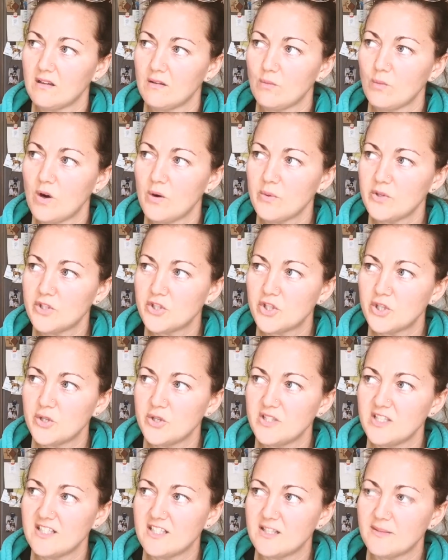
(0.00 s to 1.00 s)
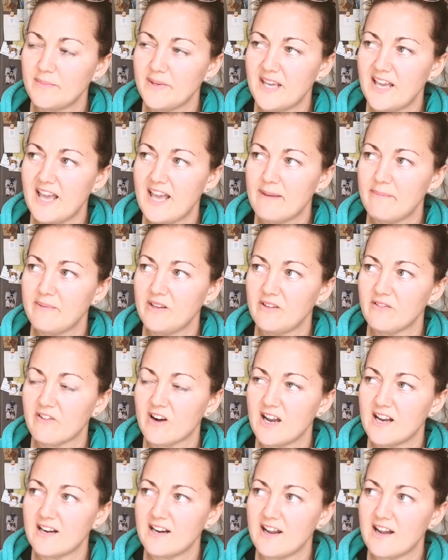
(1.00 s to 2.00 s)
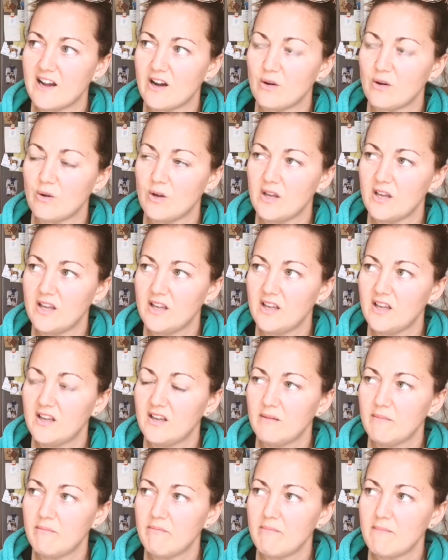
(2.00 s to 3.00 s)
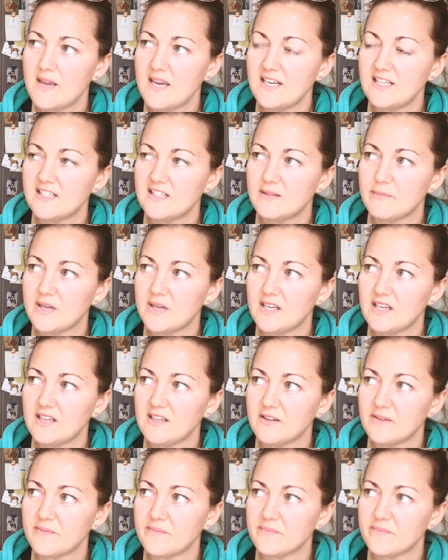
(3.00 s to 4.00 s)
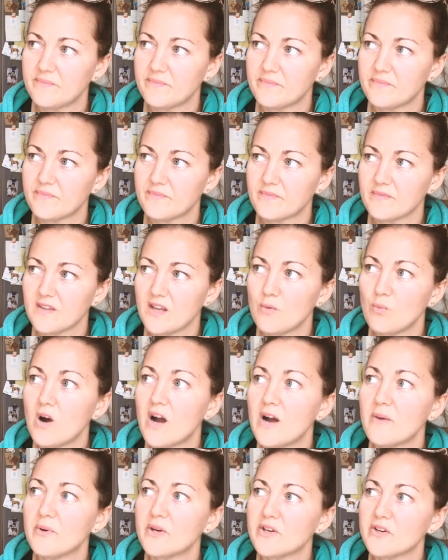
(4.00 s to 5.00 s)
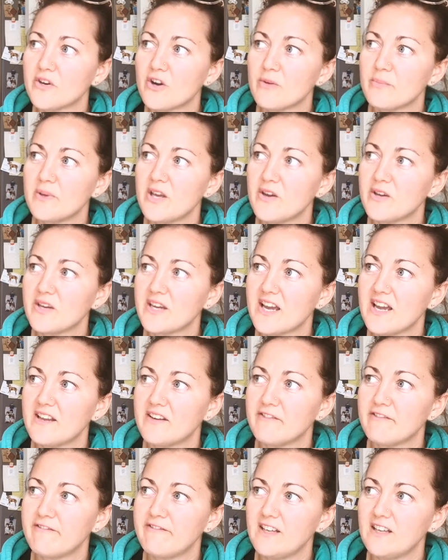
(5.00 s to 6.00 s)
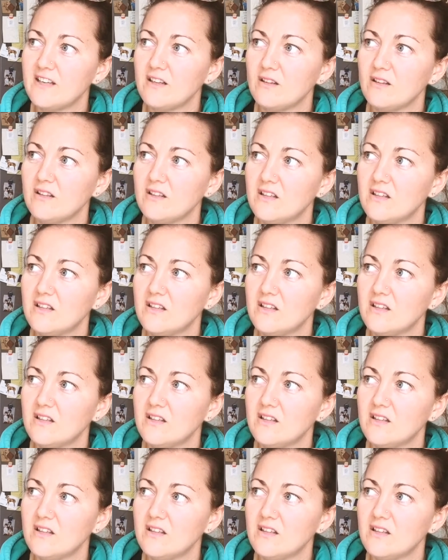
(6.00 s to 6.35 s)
What would choosing to be happy right now mean to me? And why would it not be okay to feel?